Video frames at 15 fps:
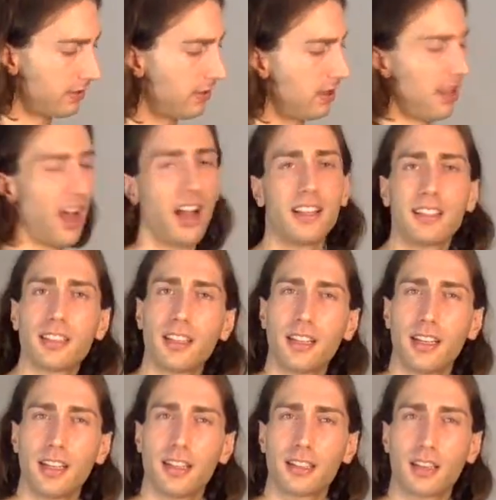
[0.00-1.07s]
lines in
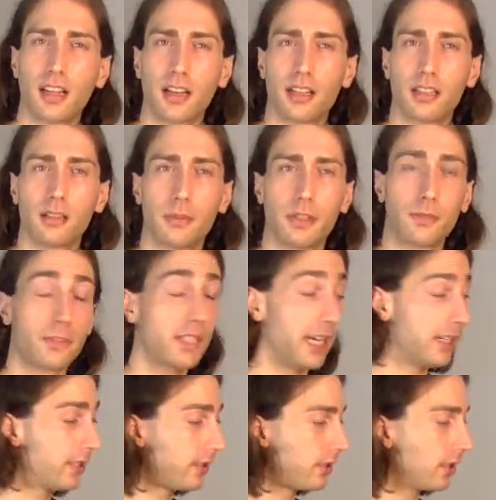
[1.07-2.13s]
it, like a little bit of
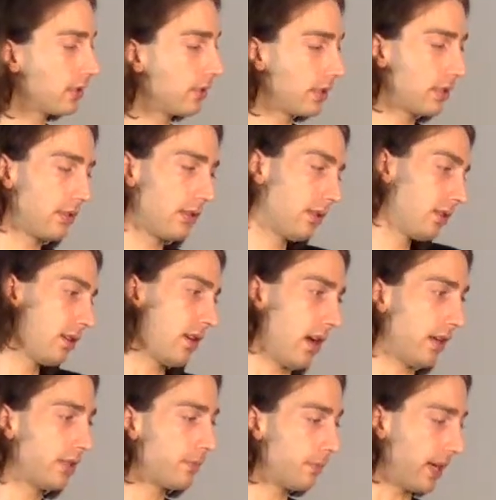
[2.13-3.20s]
texture. So it's a
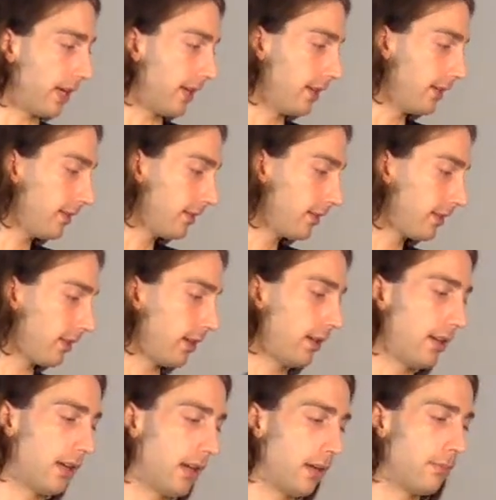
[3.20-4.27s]
nice pants,
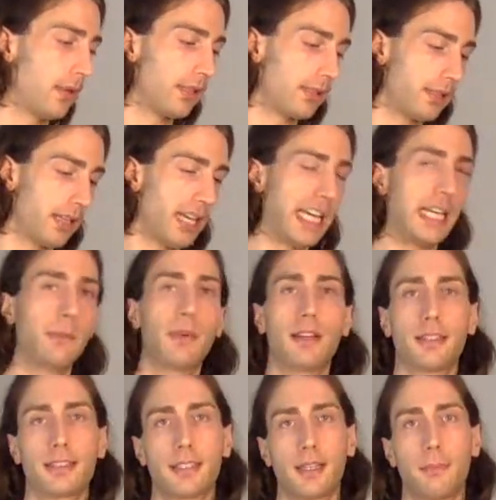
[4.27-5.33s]
I must say,
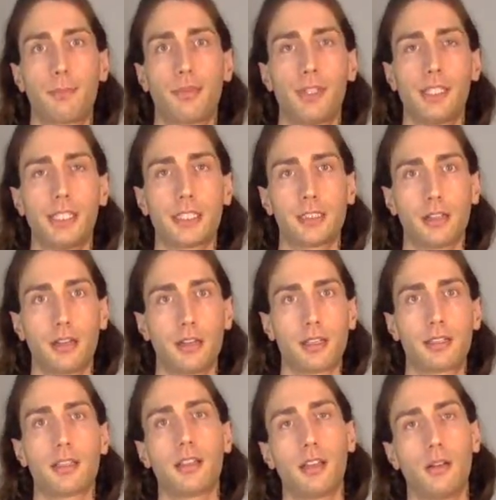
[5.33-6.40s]
but I'm pretty sure
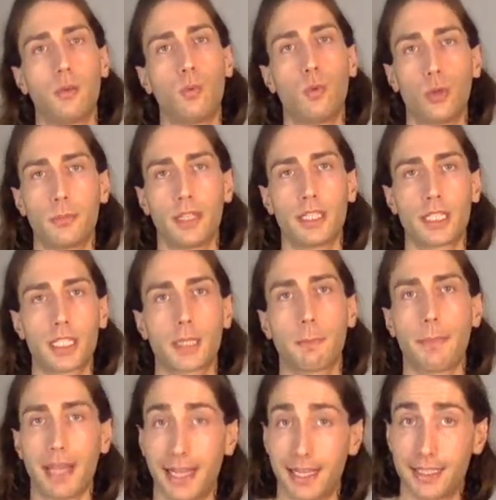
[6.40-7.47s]
it's a woman's
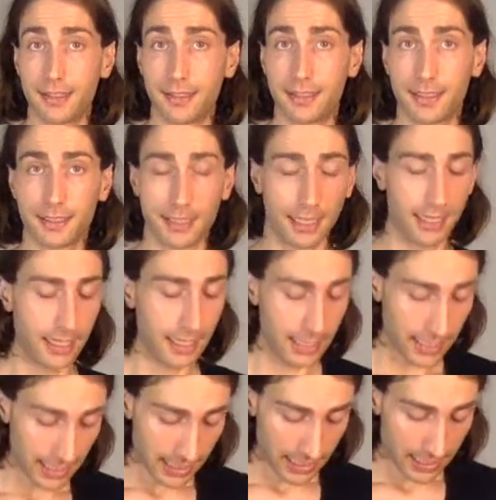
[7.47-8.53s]
pants.
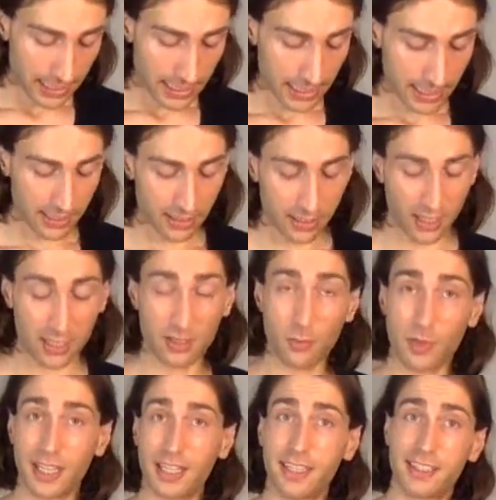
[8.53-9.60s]
It's just
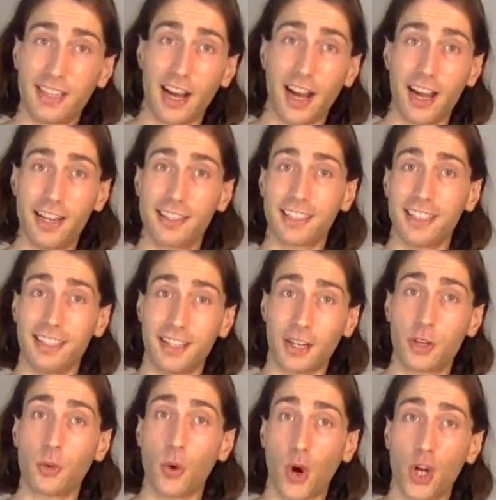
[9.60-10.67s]
really tight in the
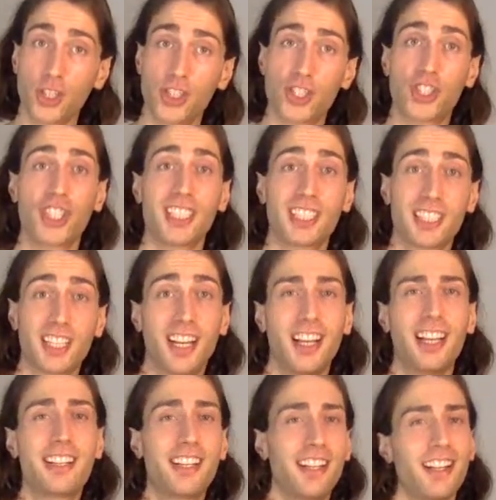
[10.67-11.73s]
crotch. It's
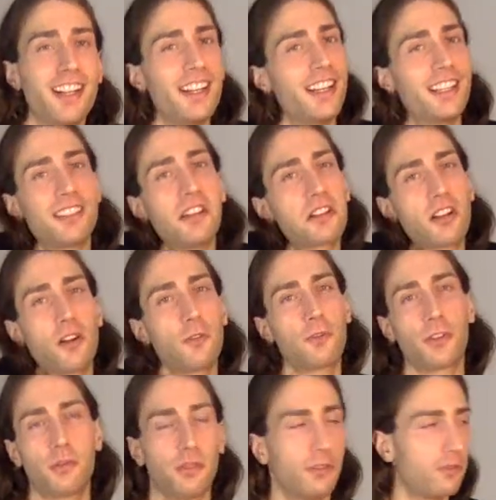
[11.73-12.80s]
like, it's not
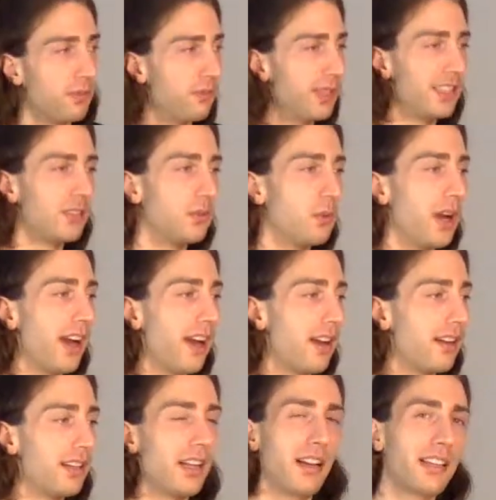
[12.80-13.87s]
comfortable for me to
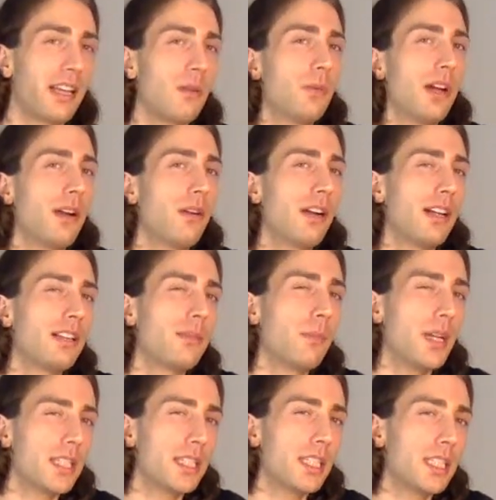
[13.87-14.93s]
wear. I can wear it,
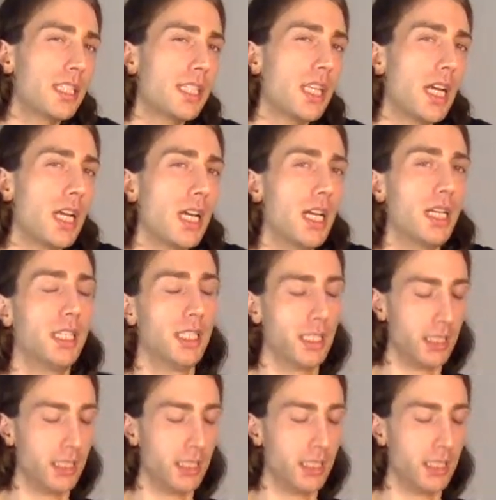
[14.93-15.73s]
but it's a